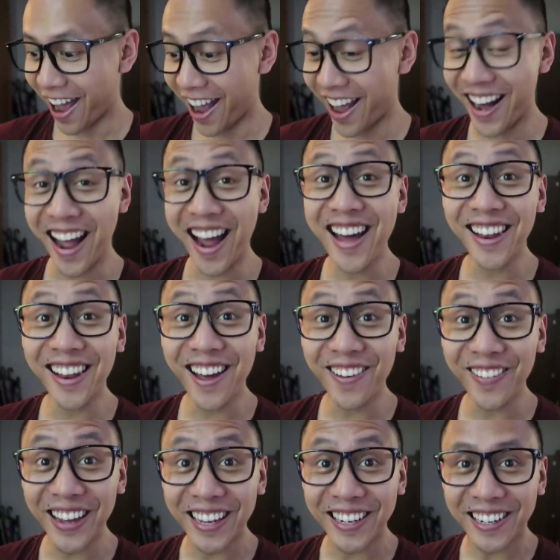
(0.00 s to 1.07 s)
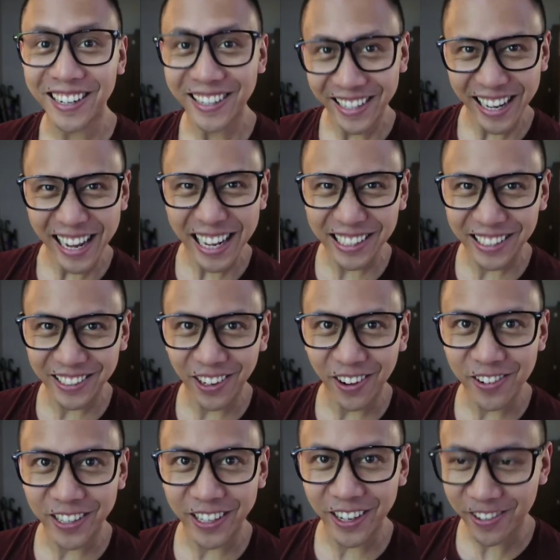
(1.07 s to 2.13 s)
And I love it. It's
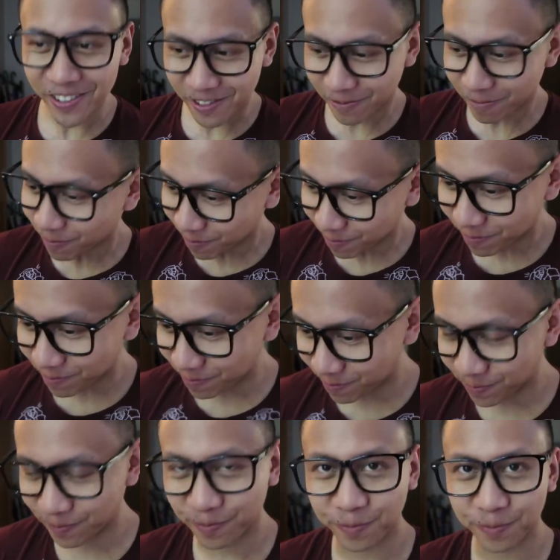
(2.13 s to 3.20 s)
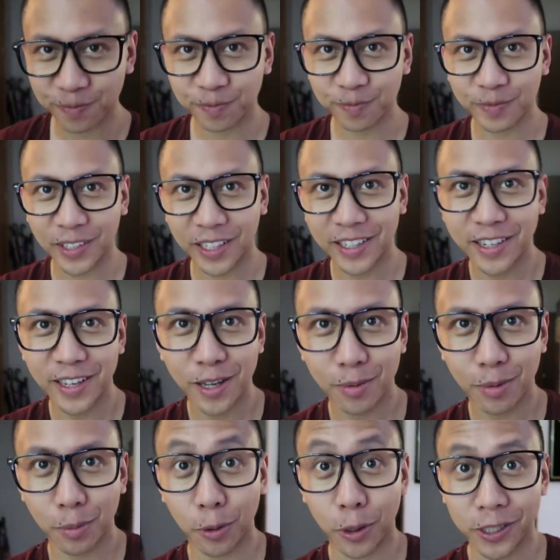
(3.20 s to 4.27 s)
so cute.
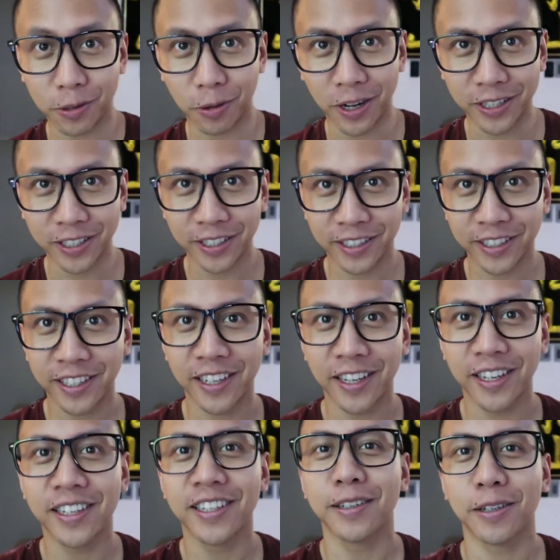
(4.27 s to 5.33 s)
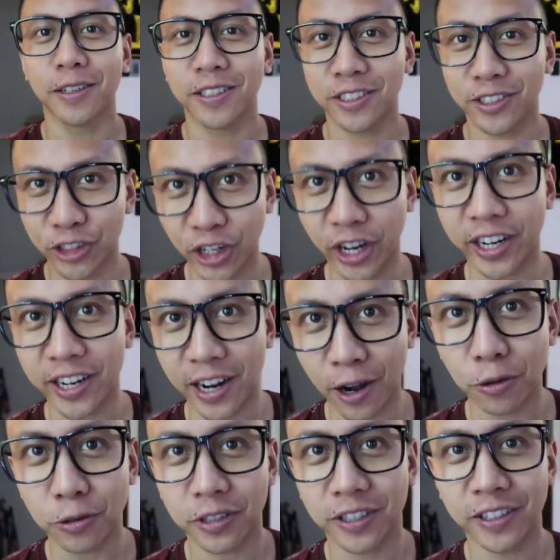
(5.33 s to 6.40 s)
Mm-hmm. Boy Squad, check
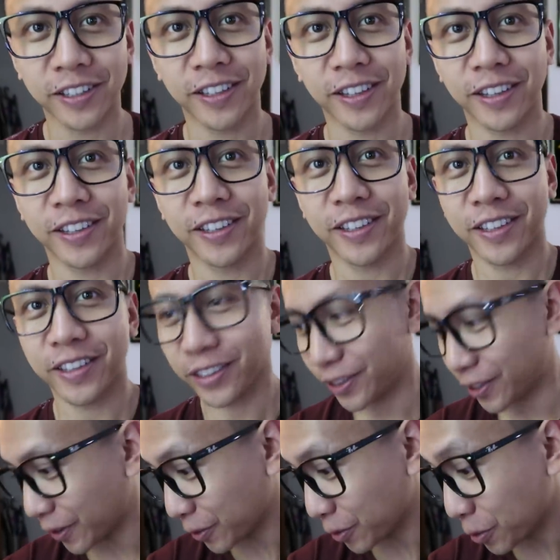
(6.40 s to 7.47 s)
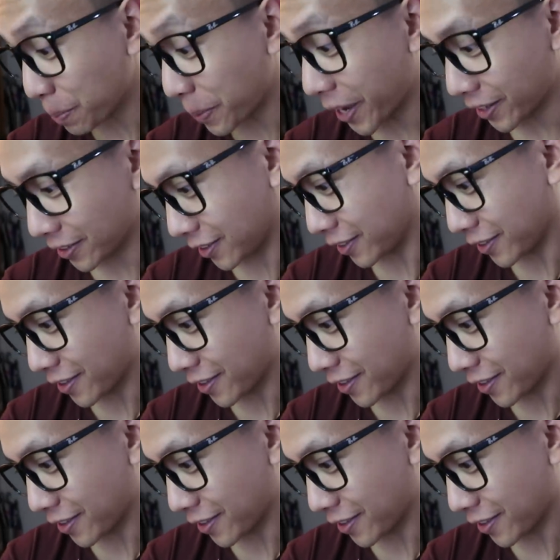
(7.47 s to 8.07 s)
out their new pet.